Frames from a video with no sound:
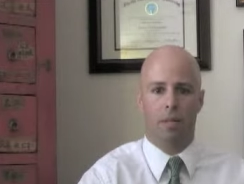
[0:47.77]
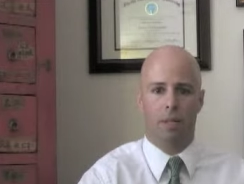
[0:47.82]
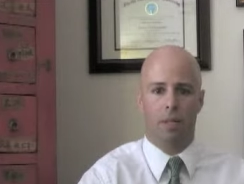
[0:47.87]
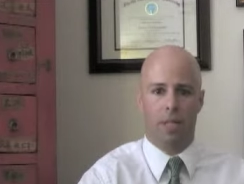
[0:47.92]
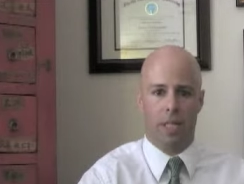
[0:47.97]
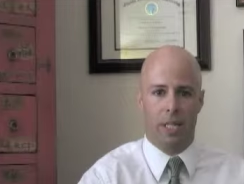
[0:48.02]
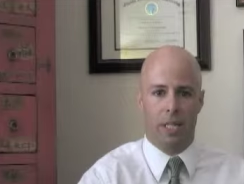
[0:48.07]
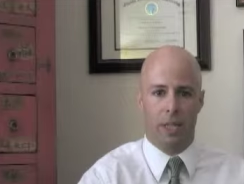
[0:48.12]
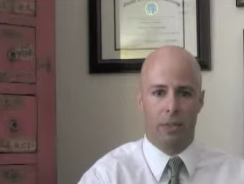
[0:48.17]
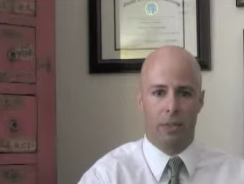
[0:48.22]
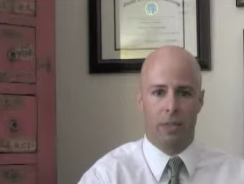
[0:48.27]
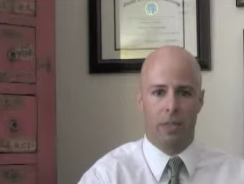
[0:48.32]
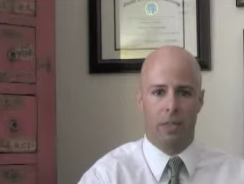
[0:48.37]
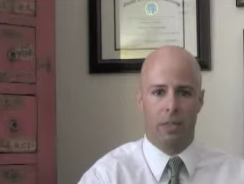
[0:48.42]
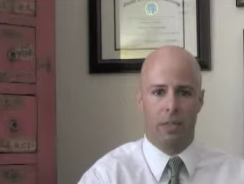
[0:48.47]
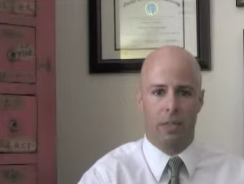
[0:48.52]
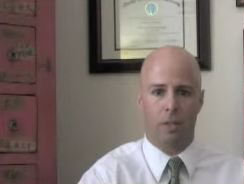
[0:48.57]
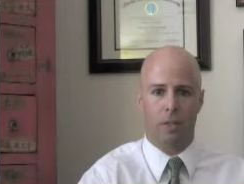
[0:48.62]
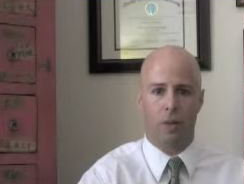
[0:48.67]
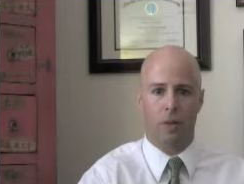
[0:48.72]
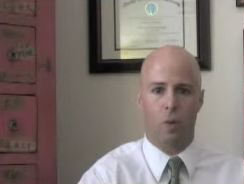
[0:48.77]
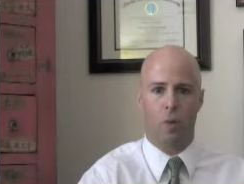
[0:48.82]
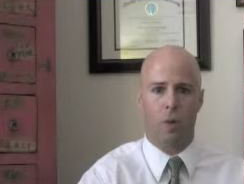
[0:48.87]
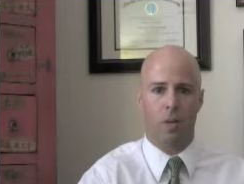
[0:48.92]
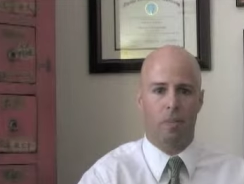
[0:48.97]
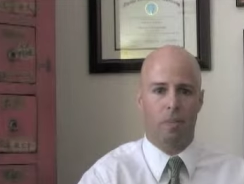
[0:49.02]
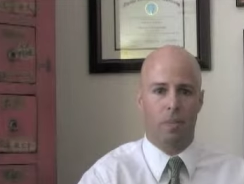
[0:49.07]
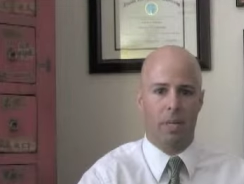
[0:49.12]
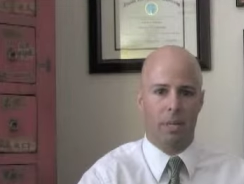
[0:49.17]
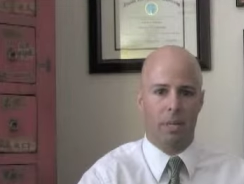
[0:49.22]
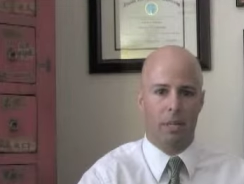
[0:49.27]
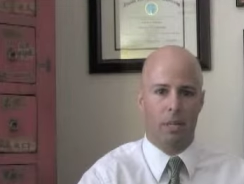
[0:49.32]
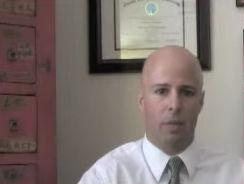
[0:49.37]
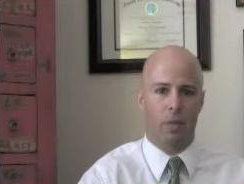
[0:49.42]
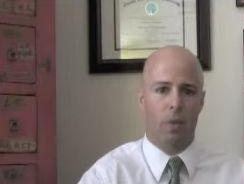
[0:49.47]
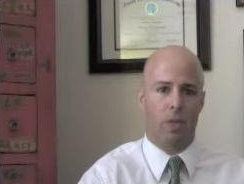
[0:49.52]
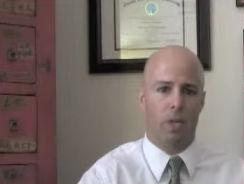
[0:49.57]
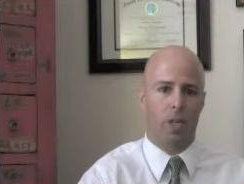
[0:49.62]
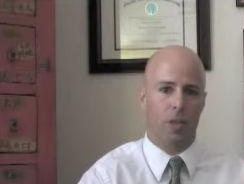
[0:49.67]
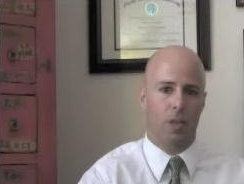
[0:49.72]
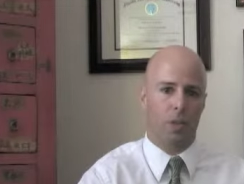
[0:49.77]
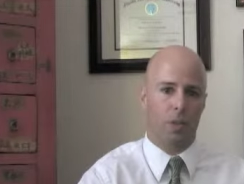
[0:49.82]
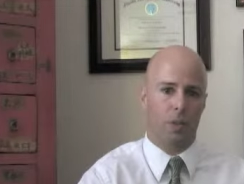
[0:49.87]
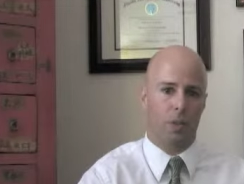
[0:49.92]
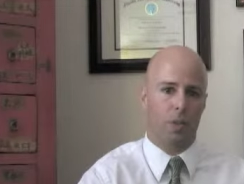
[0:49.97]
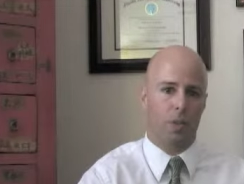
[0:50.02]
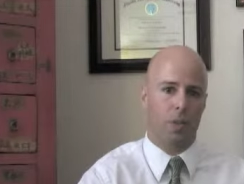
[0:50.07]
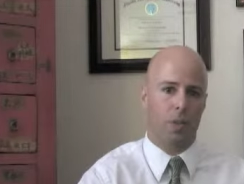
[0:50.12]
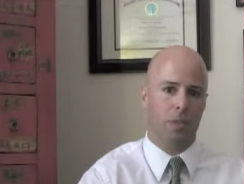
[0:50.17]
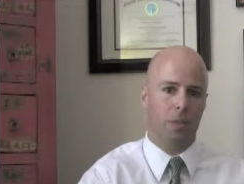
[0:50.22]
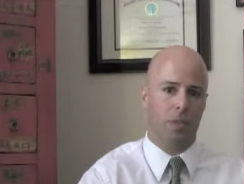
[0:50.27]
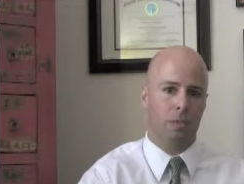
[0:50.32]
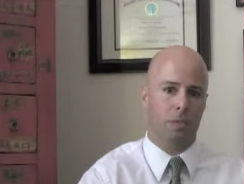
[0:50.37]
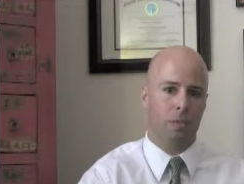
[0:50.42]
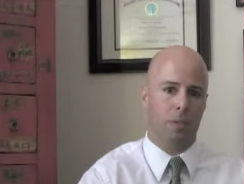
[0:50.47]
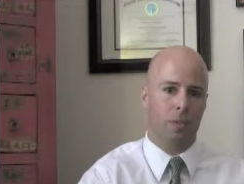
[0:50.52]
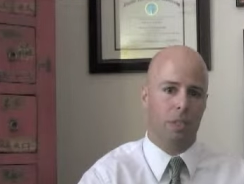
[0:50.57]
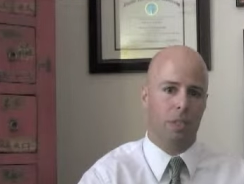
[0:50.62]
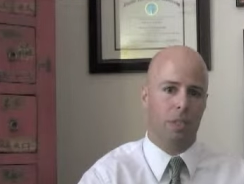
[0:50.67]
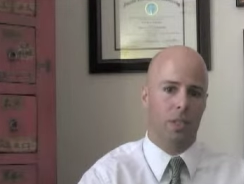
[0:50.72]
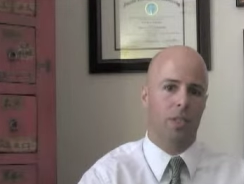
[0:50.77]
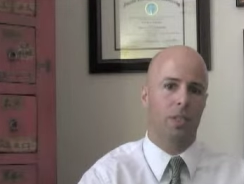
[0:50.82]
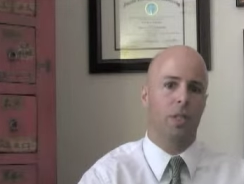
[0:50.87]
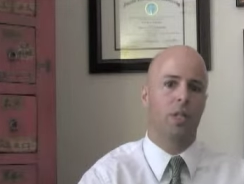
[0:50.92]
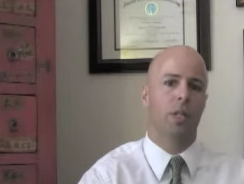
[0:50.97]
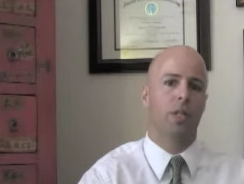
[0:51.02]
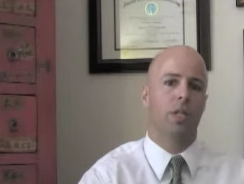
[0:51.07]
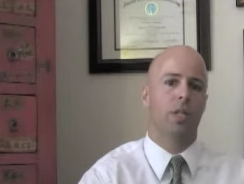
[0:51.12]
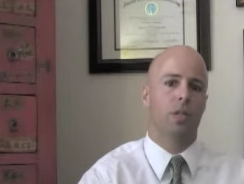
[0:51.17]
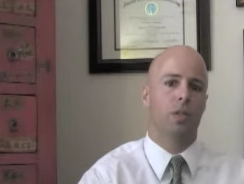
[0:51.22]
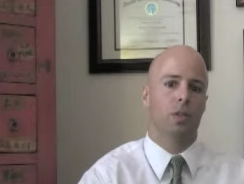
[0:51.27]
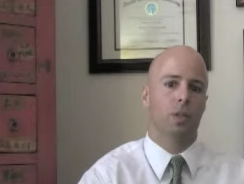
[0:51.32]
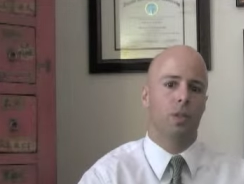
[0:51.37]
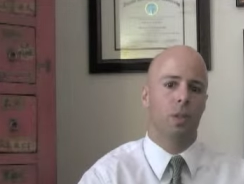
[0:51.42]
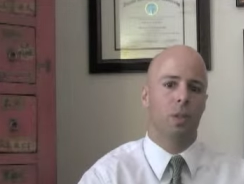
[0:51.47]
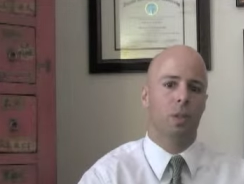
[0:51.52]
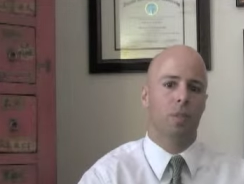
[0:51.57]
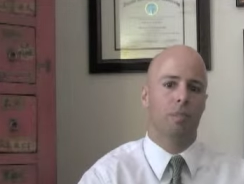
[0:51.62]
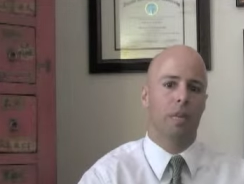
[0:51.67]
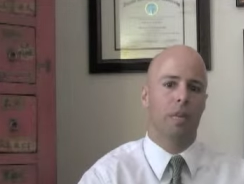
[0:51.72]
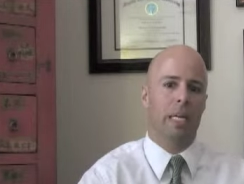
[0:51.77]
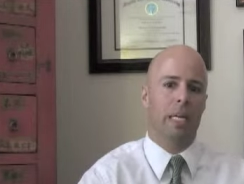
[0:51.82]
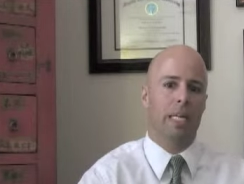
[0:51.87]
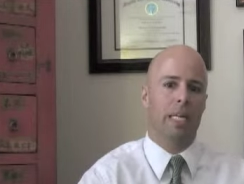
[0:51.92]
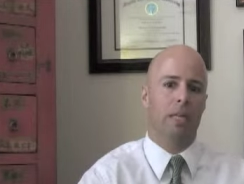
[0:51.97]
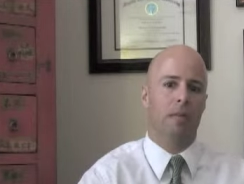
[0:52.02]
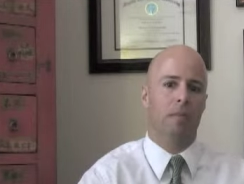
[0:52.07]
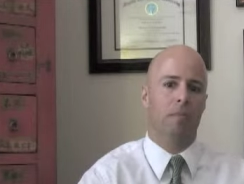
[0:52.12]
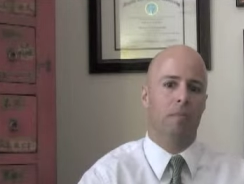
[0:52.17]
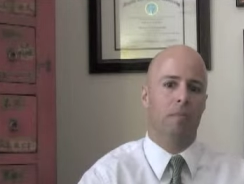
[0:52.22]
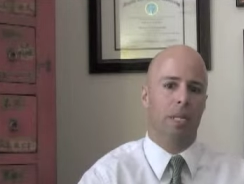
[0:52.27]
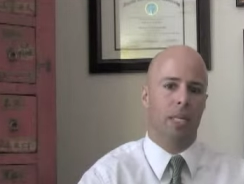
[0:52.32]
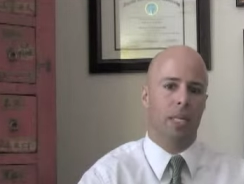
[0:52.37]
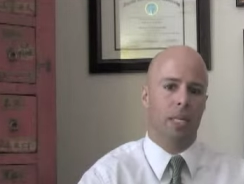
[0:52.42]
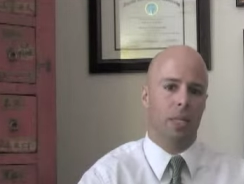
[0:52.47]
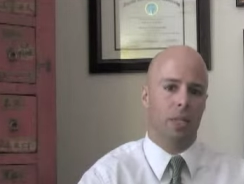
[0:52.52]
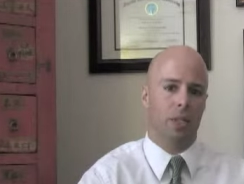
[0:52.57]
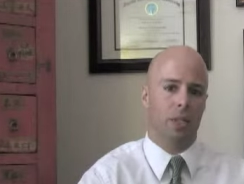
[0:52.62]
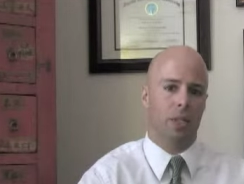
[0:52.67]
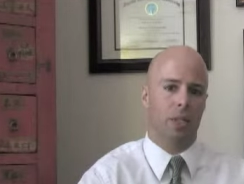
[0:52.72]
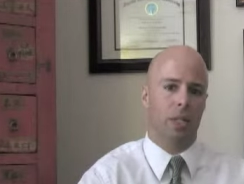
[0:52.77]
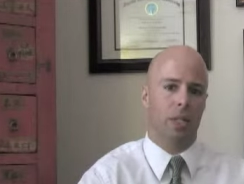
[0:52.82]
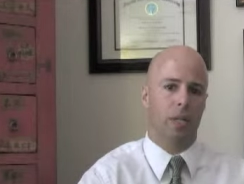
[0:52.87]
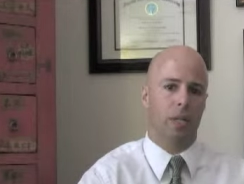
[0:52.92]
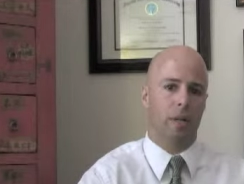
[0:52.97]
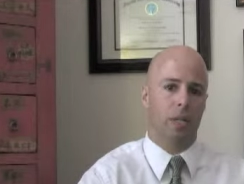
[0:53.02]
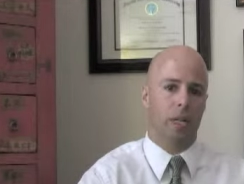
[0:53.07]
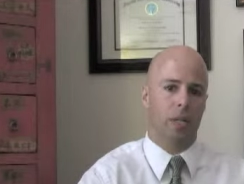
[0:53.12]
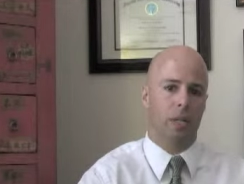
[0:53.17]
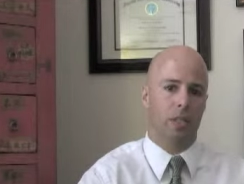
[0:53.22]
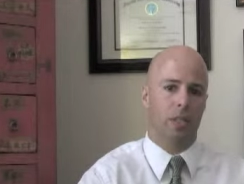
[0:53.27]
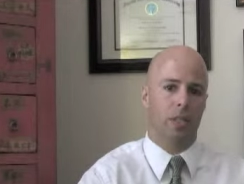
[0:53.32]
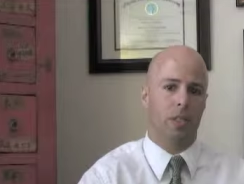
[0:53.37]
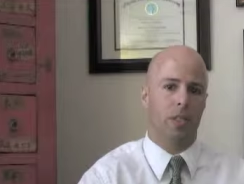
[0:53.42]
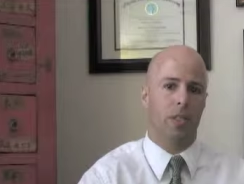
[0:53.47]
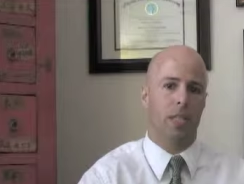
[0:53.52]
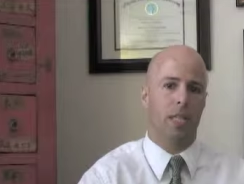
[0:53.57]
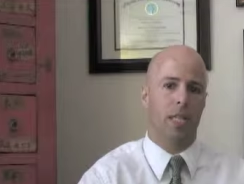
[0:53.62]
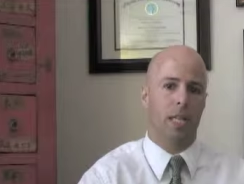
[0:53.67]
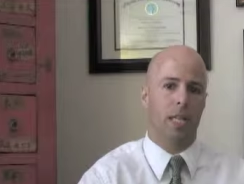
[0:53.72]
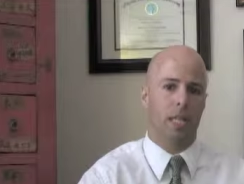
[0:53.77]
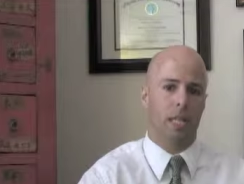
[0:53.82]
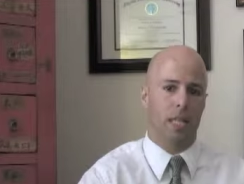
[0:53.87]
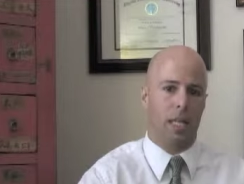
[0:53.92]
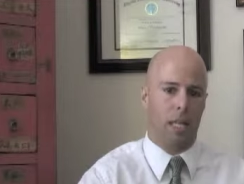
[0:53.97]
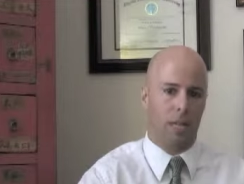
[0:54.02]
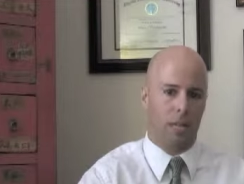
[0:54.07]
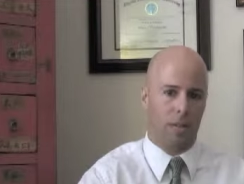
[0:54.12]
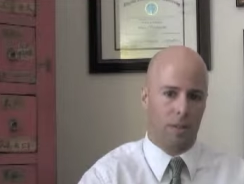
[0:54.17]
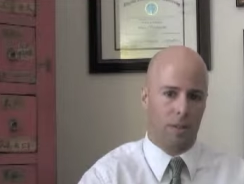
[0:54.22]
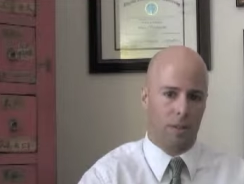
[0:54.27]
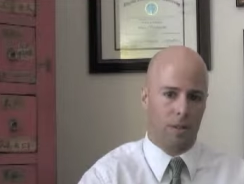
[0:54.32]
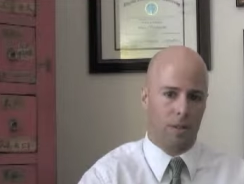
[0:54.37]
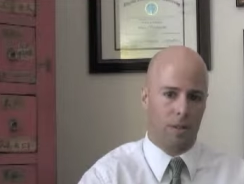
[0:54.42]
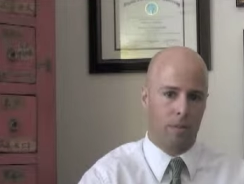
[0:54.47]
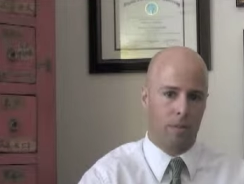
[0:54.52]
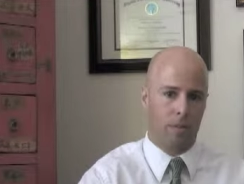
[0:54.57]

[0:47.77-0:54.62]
dangerous when mixed with other controlled substances due to the many medication interactions that it has.